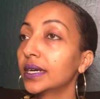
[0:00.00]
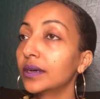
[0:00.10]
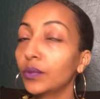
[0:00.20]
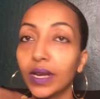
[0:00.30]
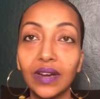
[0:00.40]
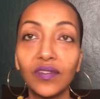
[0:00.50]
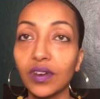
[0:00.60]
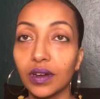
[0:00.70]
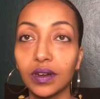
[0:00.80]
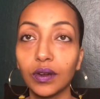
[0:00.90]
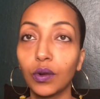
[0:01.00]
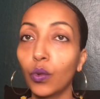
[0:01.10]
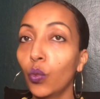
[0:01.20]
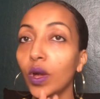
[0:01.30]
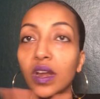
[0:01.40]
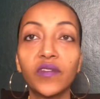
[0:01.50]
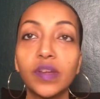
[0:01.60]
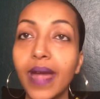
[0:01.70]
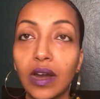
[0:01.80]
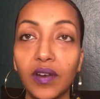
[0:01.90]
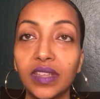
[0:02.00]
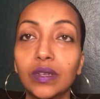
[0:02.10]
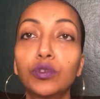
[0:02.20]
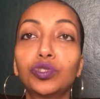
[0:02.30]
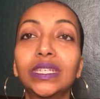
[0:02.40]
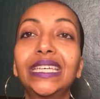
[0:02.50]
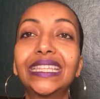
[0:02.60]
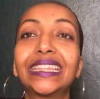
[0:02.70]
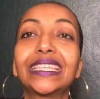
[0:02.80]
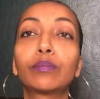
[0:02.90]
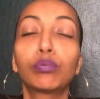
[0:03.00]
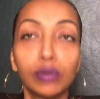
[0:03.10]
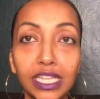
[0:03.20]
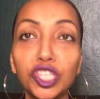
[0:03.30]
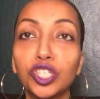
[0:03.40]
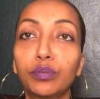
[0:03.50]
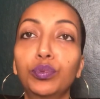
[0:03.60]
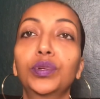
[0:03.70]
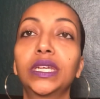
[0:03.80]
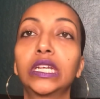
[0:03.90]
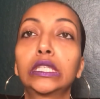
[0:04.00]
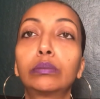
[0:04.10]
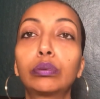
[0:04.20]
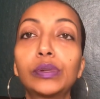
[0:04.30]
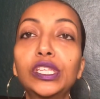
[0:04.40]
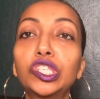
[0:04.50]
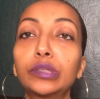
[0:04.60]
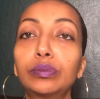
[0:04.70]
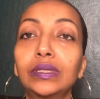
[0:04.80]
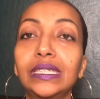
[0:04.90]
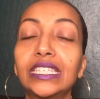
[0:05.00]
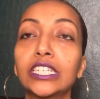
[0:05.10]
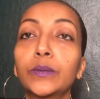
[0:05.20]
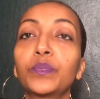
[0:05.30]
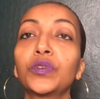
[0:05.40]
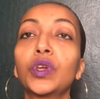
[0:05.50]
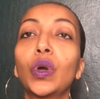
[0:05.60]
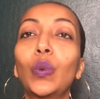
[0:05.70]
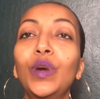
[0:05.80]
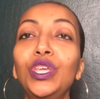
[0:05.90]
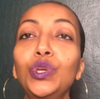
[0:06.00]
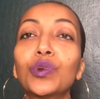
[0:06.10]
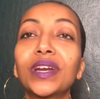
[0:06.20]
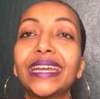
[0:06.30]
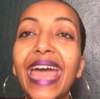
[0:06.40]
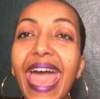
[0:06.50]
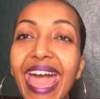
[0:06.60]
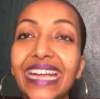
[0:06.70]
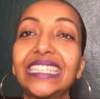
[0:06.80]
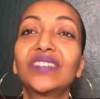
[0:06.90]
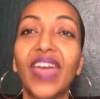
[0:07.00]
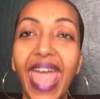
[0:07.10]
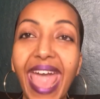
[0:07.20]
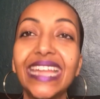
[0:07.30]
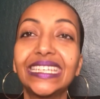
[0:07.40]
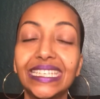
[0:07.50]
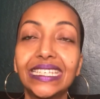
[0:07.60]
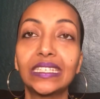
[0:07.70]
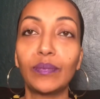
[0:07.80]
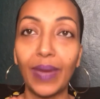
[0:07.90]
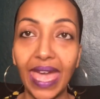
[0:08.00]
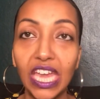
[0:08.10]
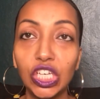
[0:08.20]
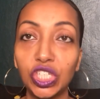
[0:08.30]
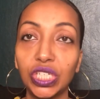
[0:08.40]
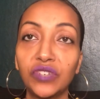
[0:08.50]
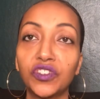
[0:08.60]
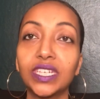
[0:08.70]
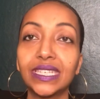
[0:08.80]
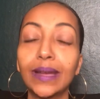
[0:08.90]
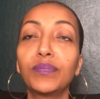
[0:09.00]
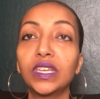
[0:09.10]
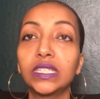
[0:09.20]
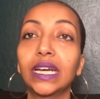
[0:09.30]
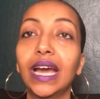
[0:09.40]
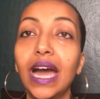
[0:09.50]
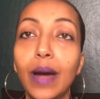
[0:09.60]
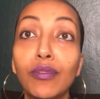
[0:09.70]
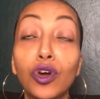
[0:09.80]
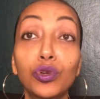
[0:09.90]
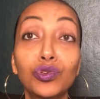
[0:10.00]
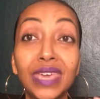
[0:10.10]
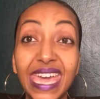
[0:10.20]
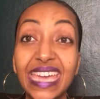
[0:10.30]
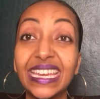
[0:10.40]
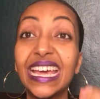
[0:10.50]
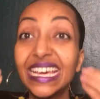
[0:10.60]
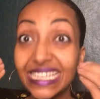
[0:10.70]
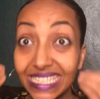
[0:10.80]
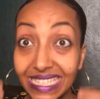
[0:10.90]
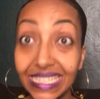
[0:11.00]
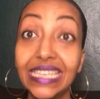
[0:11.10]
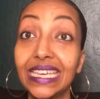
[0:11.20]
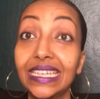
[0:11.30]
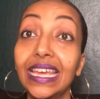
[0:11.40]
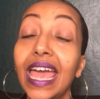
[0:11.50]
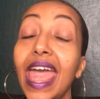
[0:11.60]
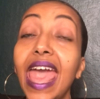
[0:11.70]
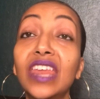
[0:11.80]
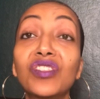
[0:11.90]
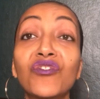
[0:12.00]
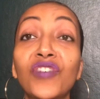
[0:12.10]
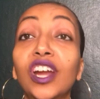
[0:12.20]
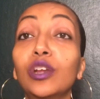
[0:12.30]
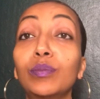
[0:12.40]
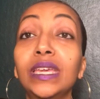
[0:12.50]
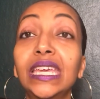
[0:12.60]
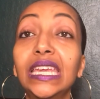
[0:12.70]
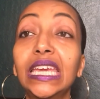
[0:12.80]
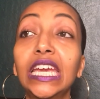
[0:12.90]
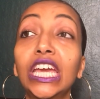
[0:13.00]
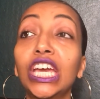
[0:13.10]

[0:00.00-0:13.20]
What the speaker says: whatever your background is, I want you to get the principle here. The principle is when you are in active anticipation for something to come, though you can't see it. And in the very beginning,